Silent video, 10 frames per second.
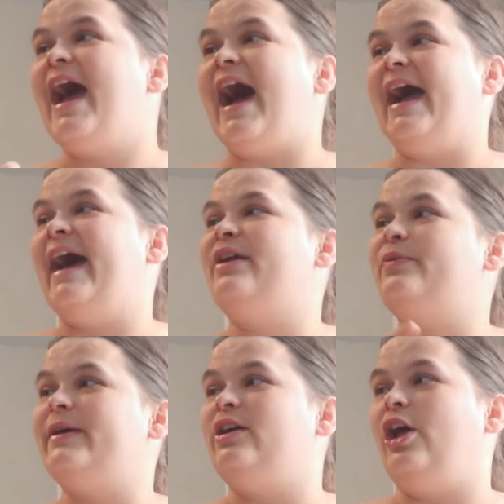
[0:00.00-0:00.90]
I had
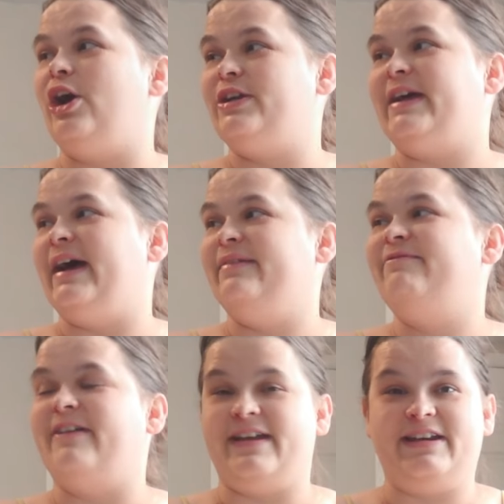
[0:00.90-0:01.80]
a real hard time
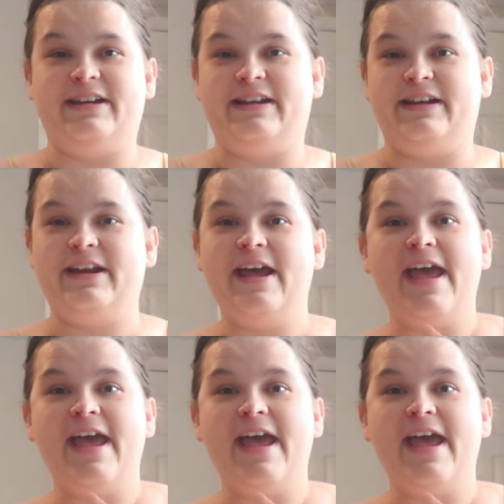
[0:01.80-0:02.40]
finding